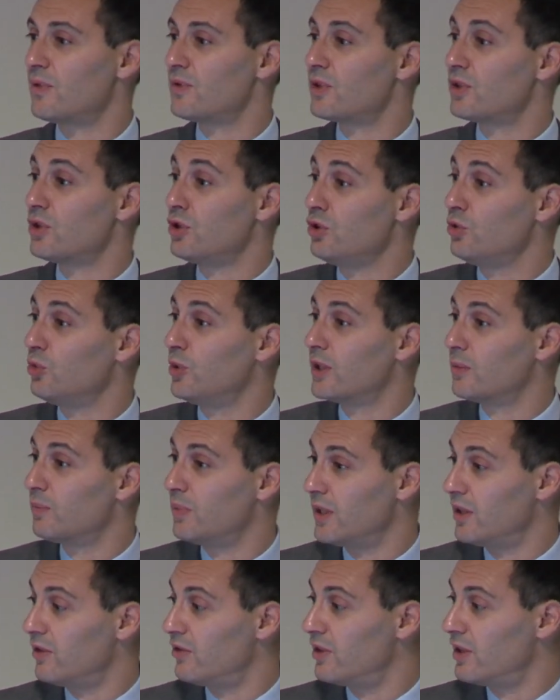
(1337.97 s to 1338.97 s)
it was a 2-week
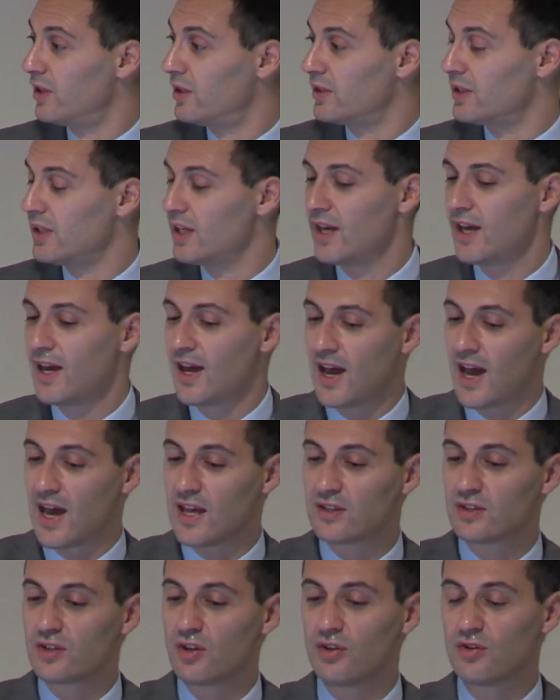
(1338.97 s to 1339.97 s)
period,
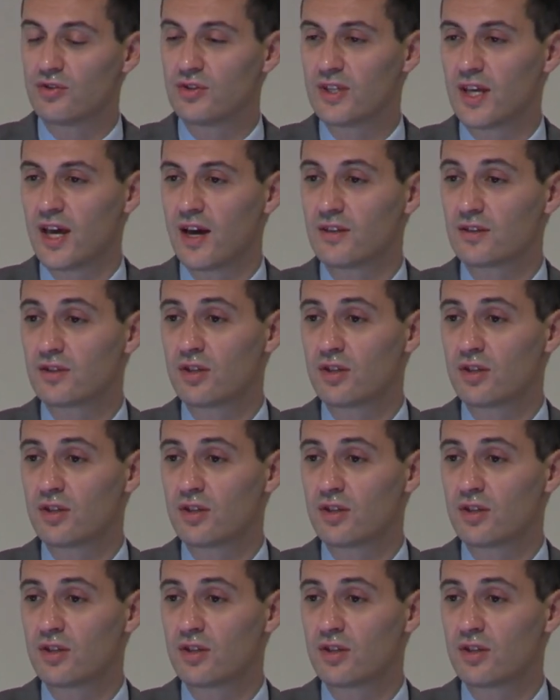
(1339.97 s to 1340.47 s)
has gone down.